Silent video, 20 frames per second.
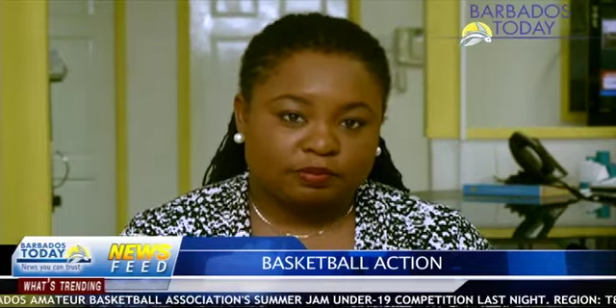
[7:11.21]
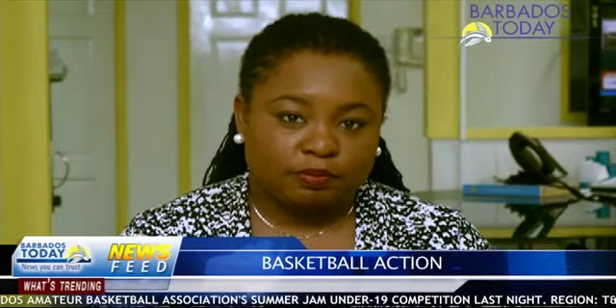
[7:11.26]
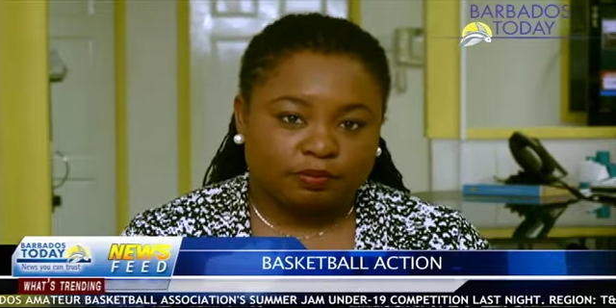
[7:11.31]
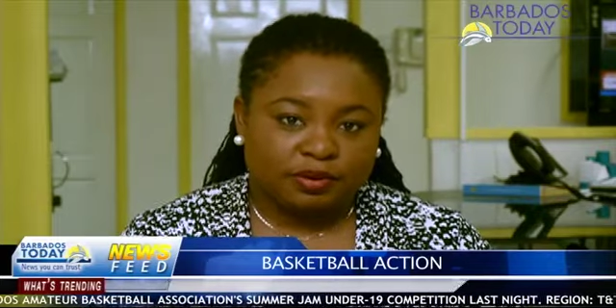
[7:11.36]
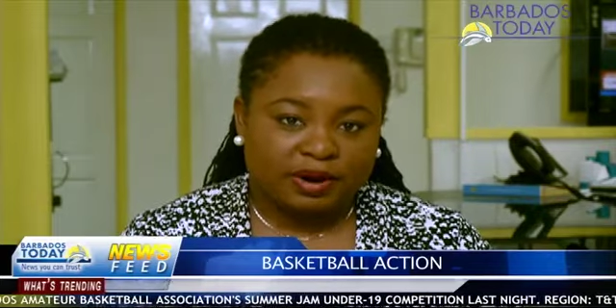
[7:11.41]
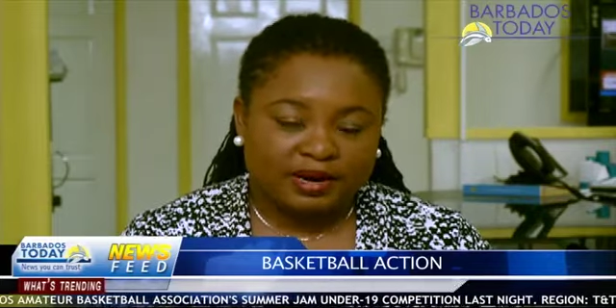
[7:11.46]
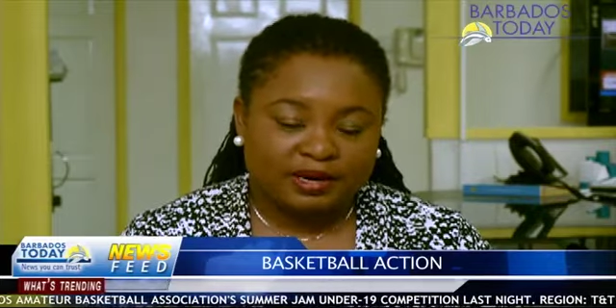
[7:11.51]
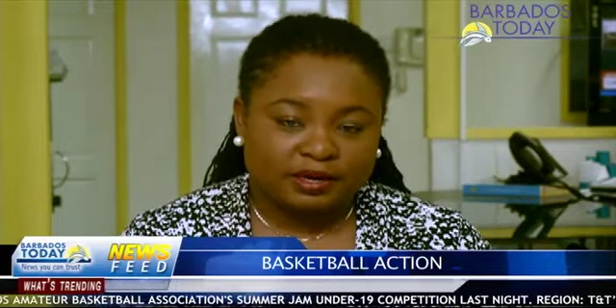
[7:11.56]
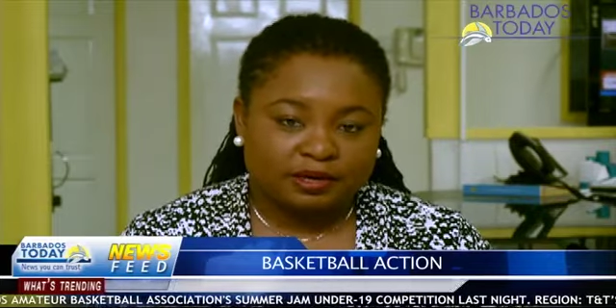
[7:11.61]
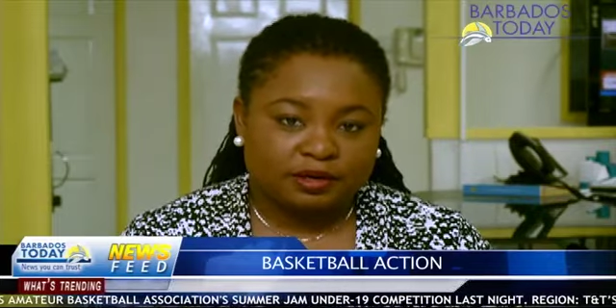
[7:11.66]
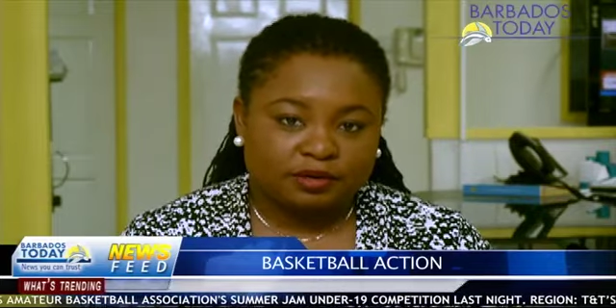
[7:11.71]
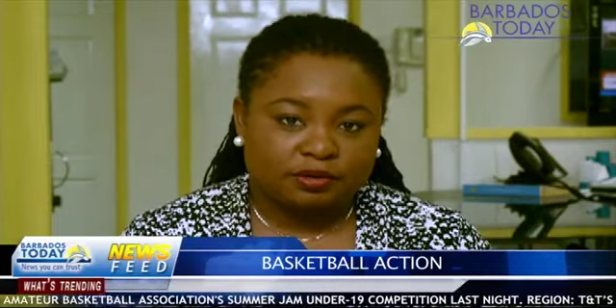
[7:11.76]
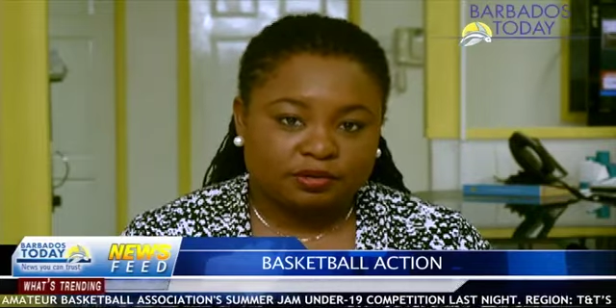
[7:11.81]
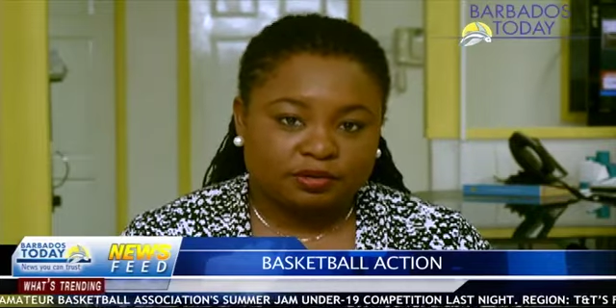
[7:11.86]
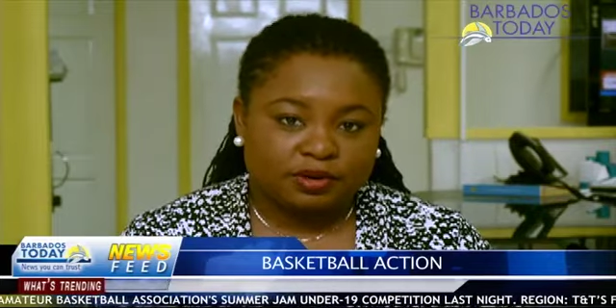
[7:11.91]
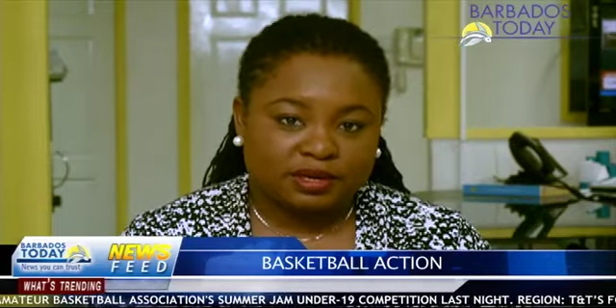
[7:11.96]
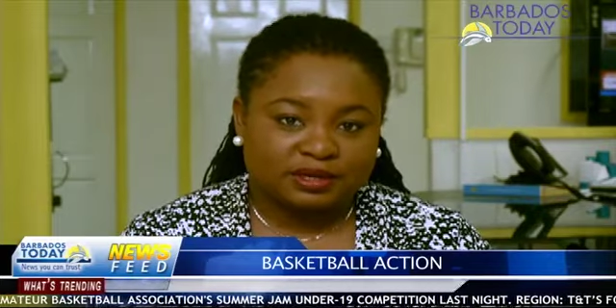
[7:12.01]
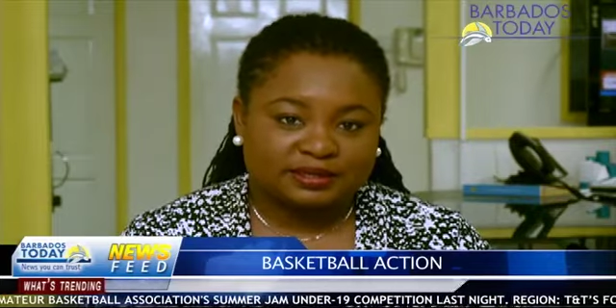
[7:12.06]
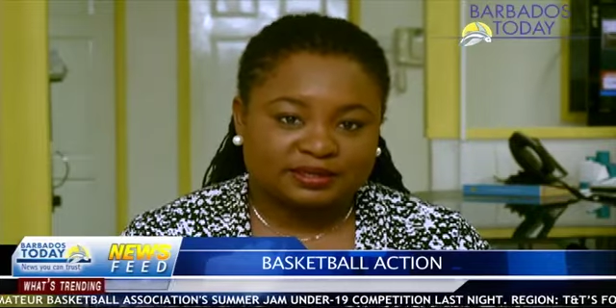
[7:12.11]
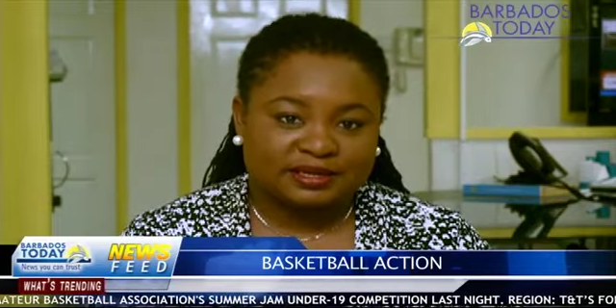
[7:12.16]
Brandon
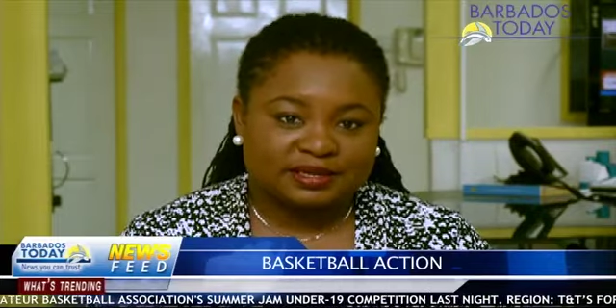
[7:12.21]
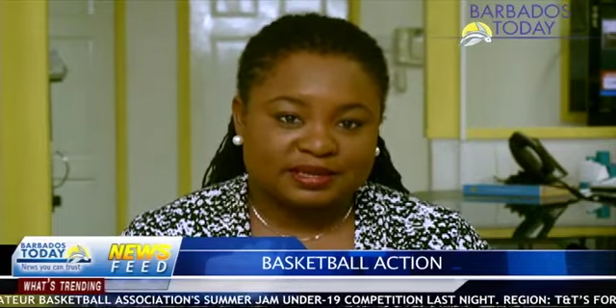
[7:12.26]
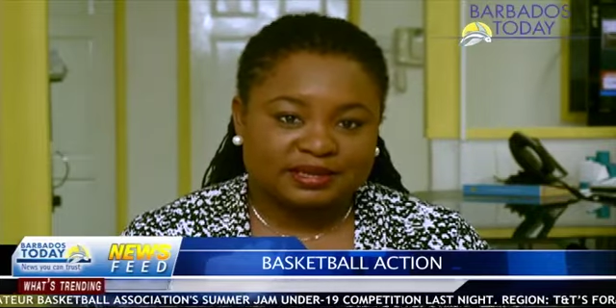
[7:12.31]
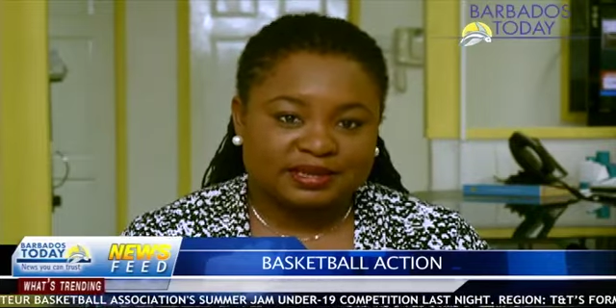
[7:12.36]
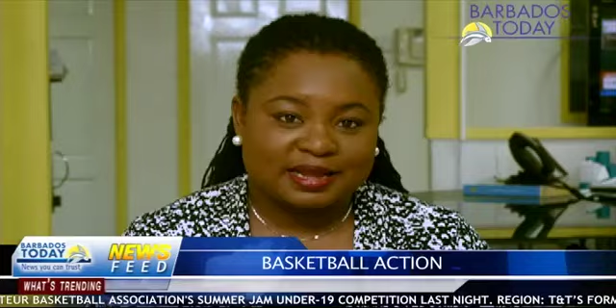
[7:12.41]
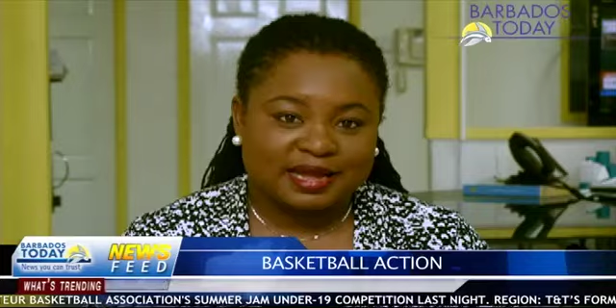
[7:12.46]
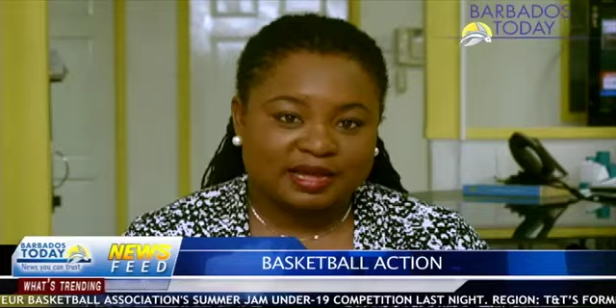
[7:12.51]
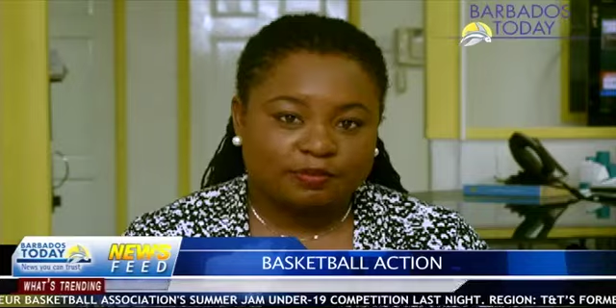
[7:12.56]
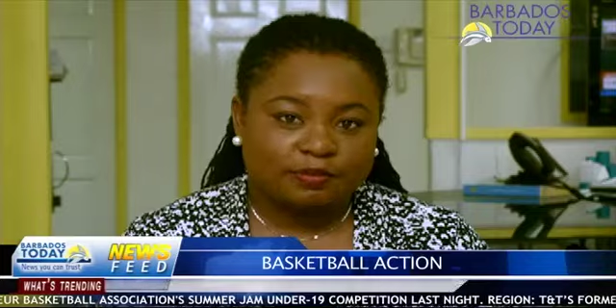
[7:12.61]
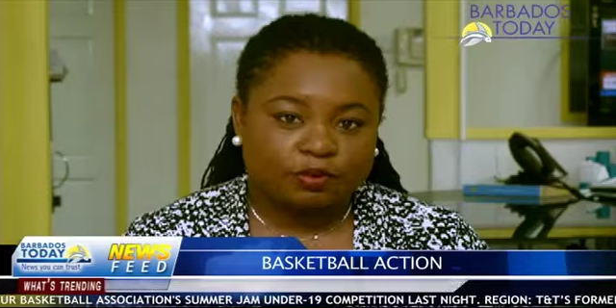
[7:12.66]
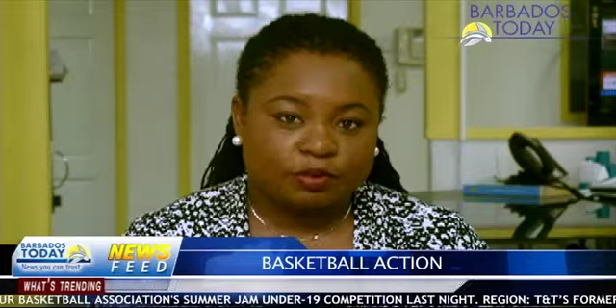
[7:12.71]
Ruck's 9